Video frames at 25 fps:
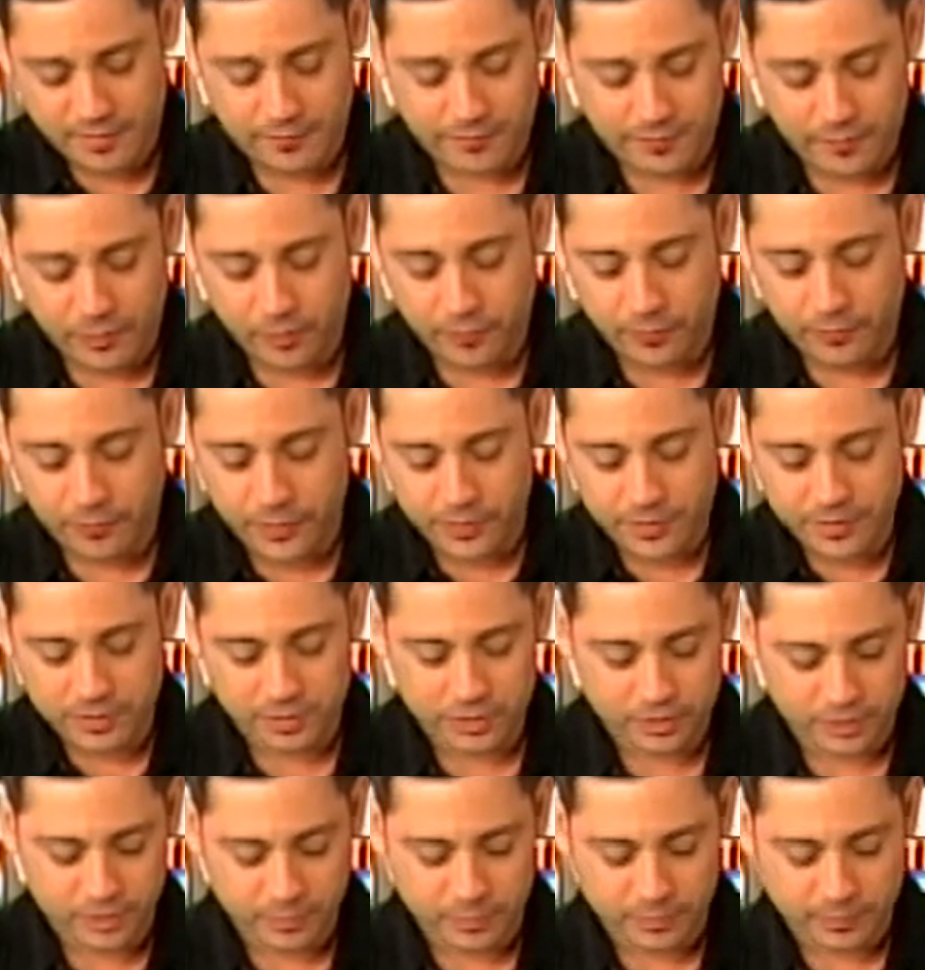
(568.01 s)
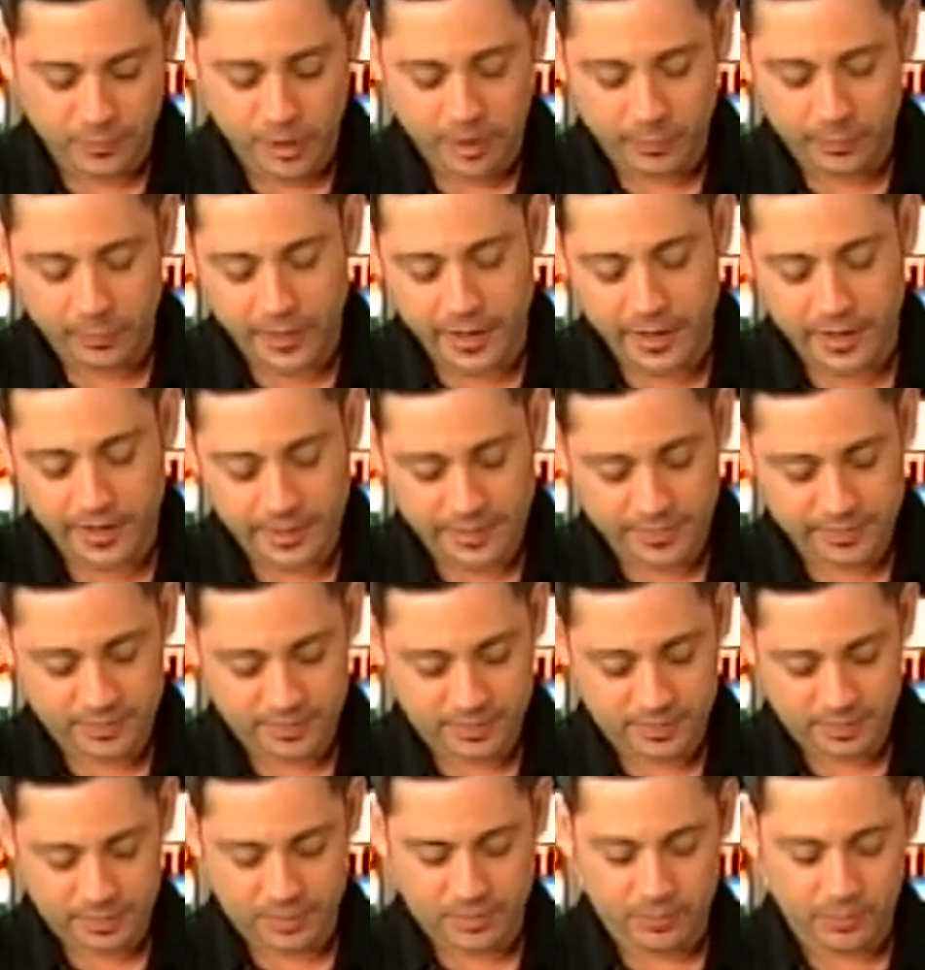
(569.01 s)
Feel free to shoot them our way.
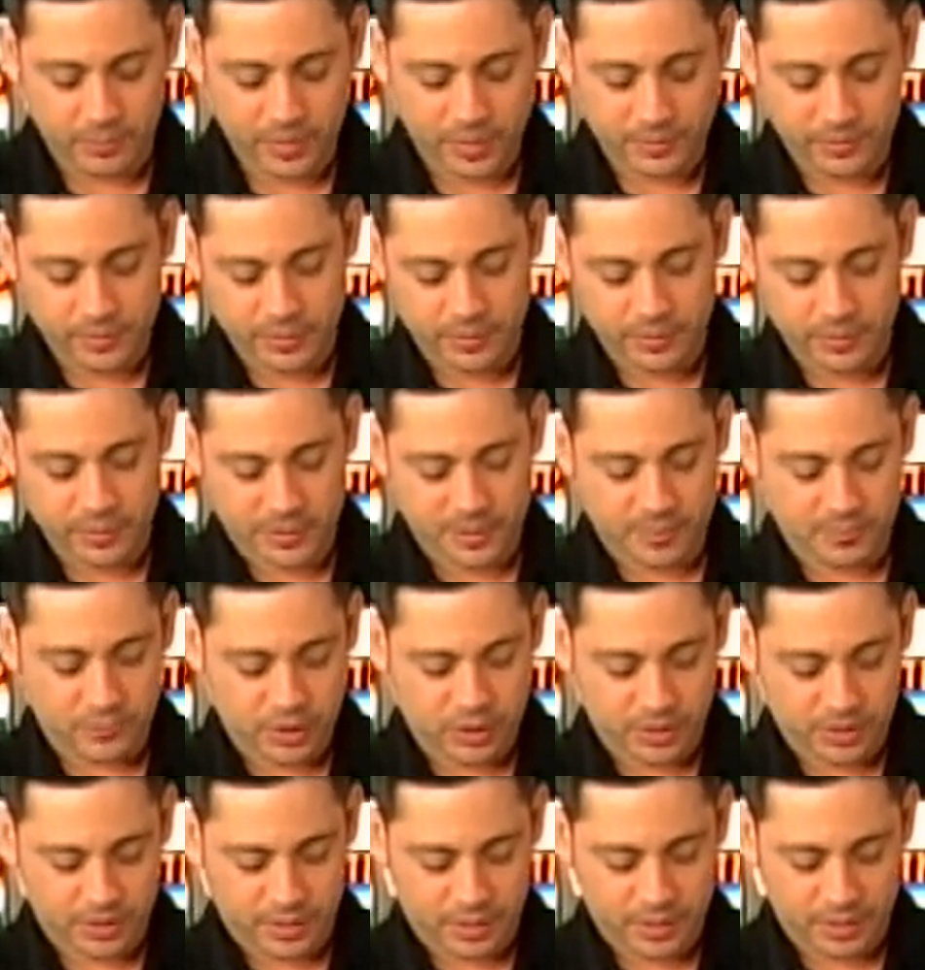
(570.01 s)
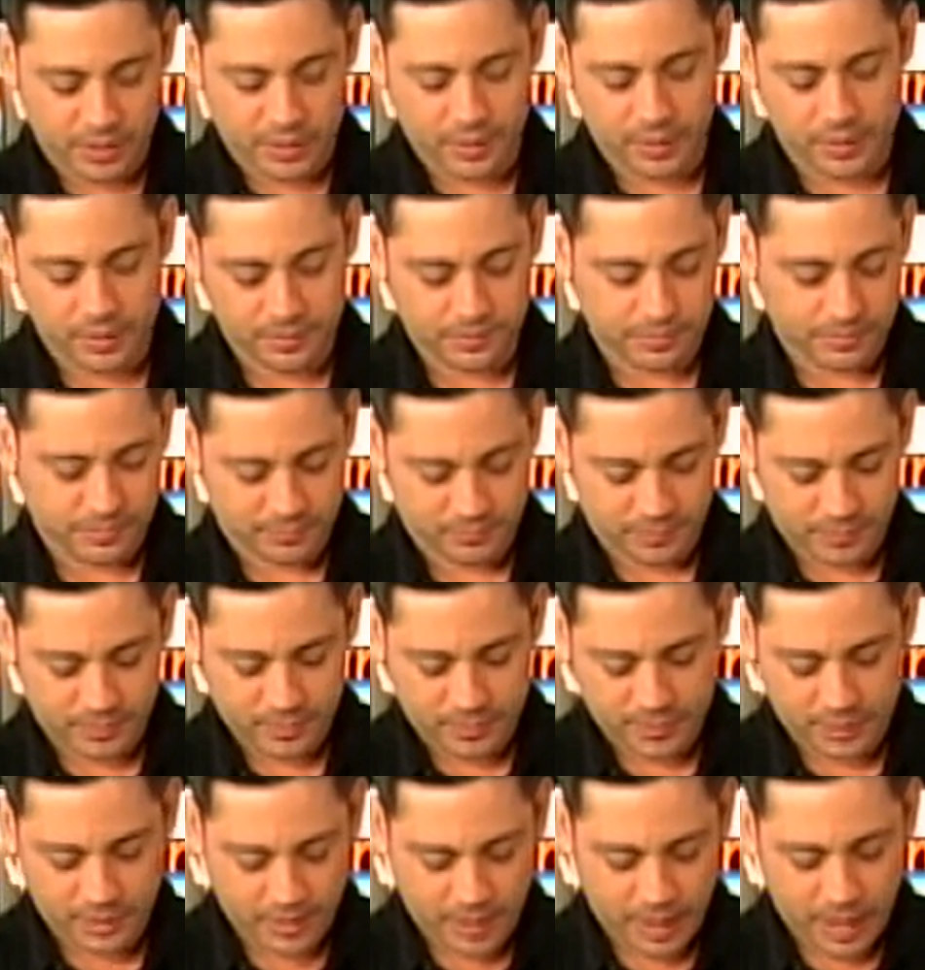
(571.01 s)
So what I'm doing is I'm just gonna,
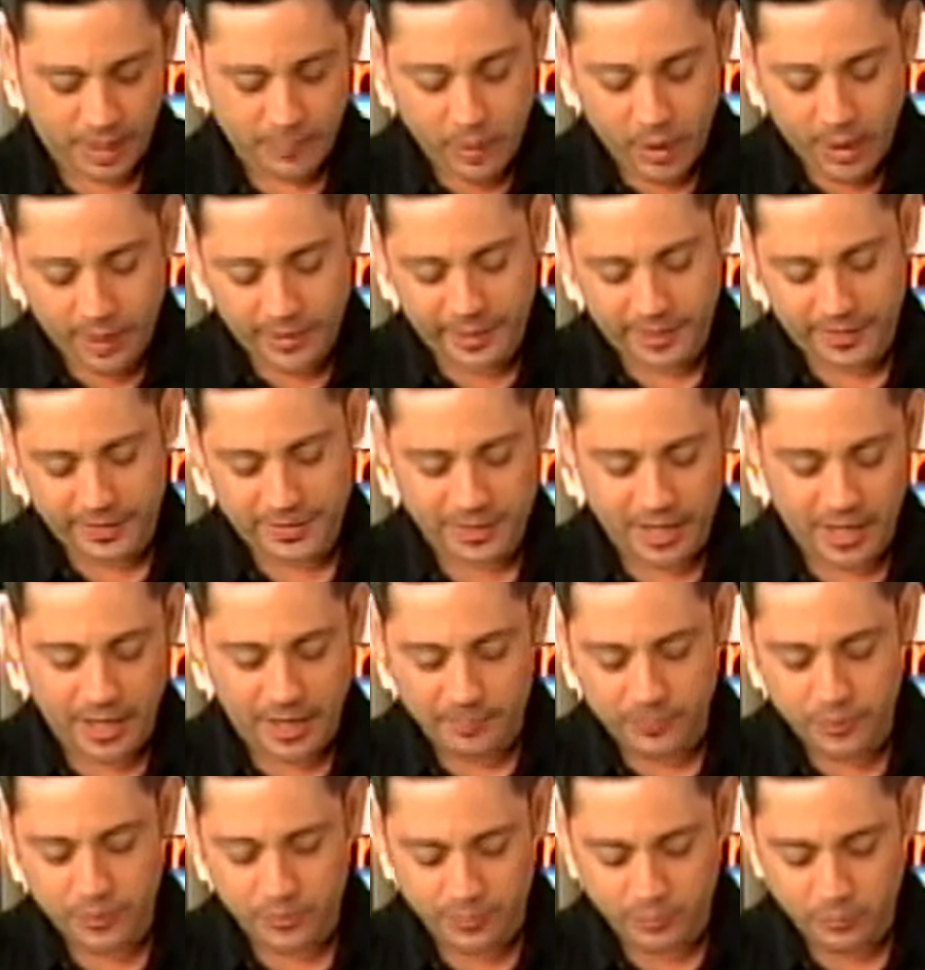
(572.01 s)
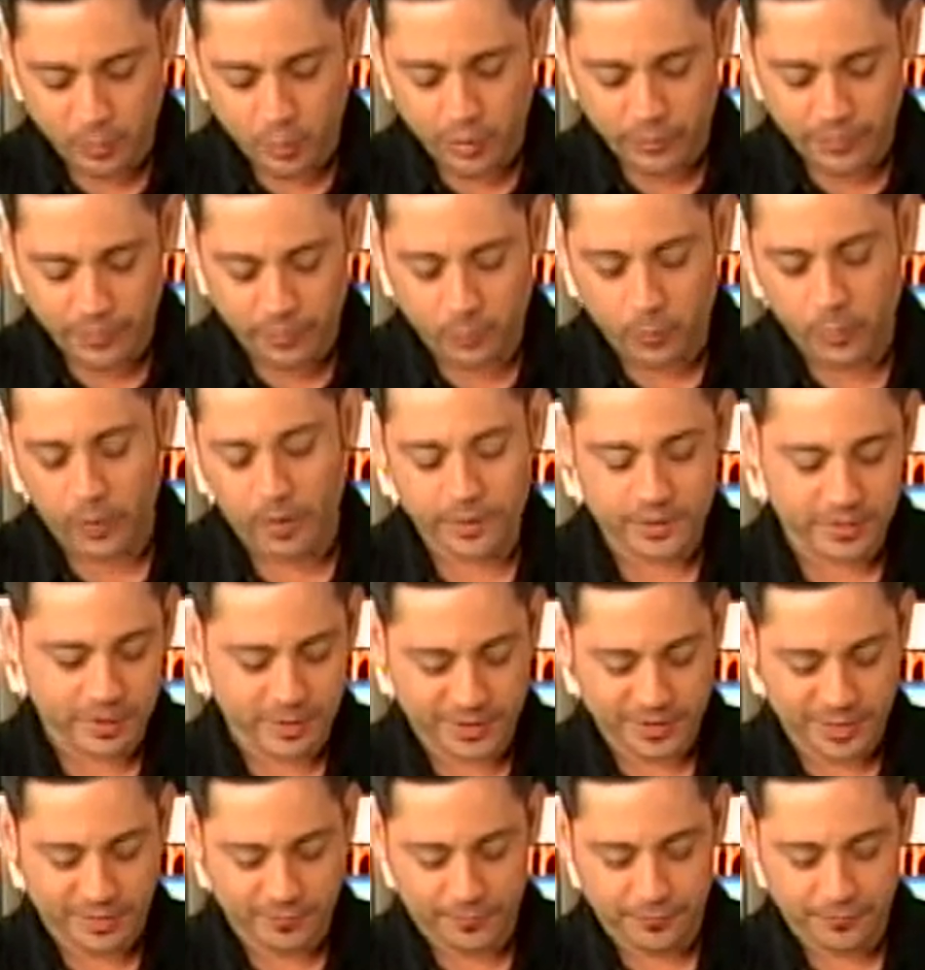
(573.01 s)
like I said, I'm doing more than one
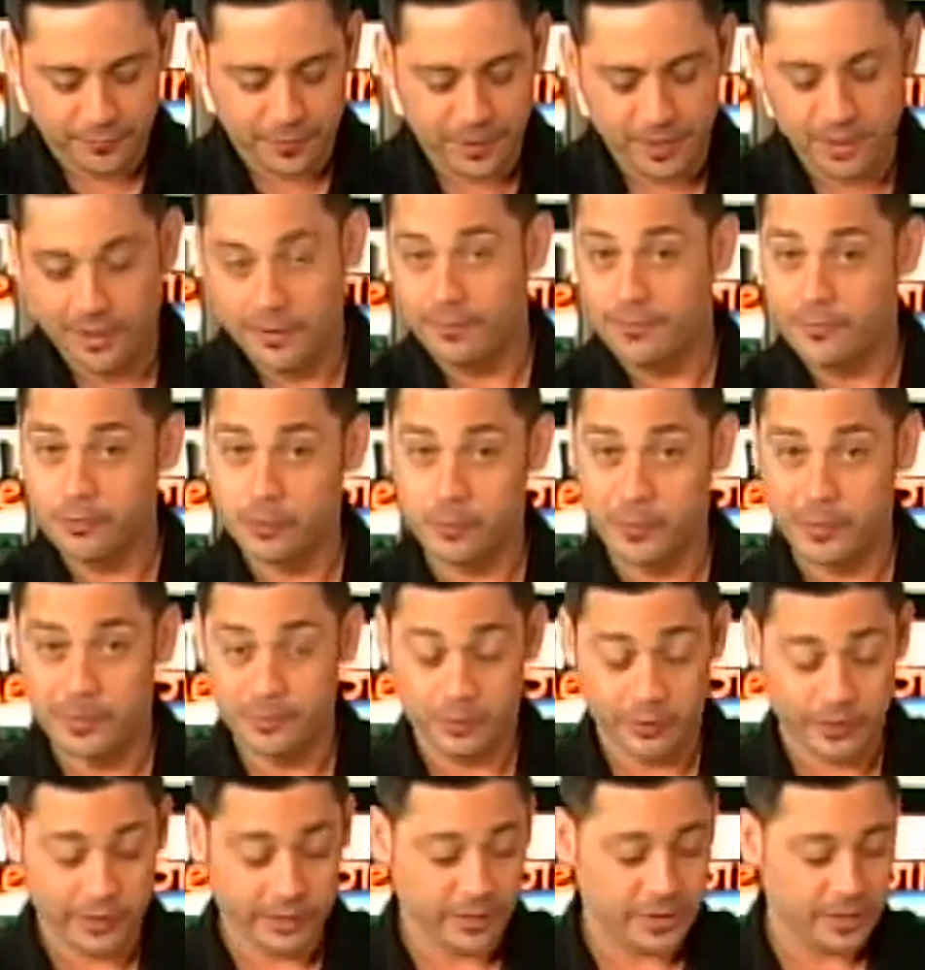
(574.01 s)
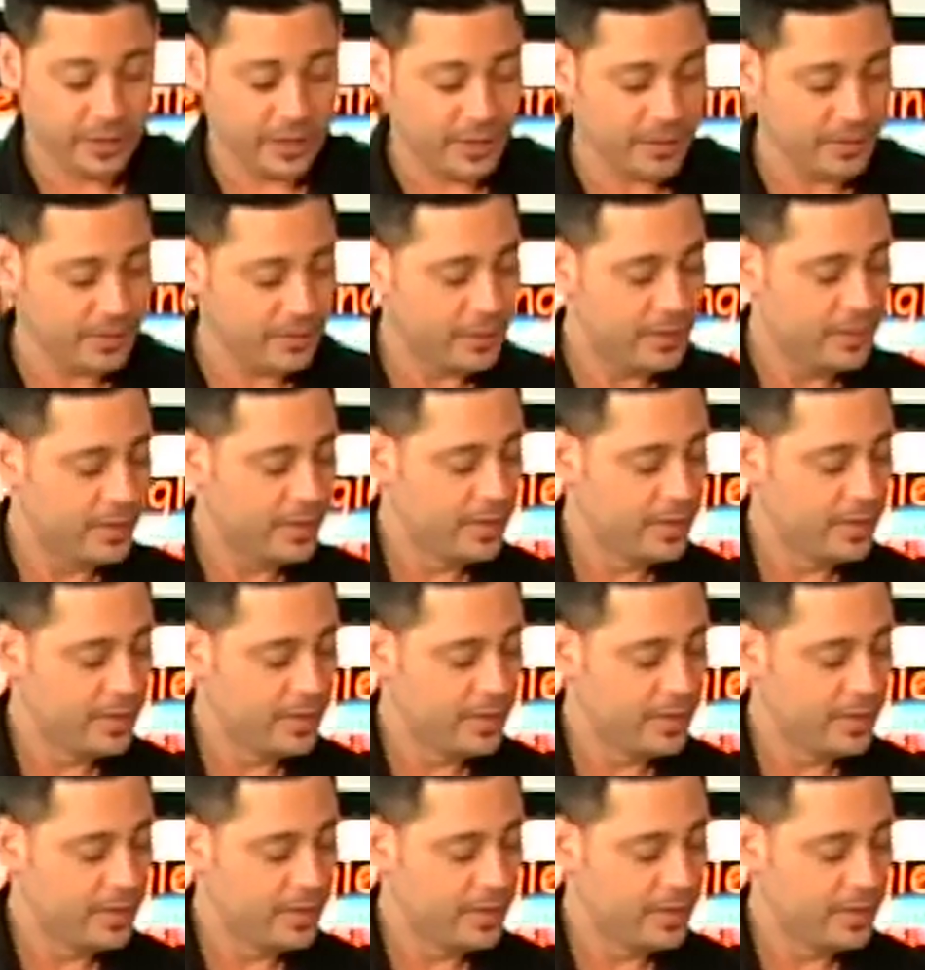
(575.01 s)
because I'm feeding a few people here tonight.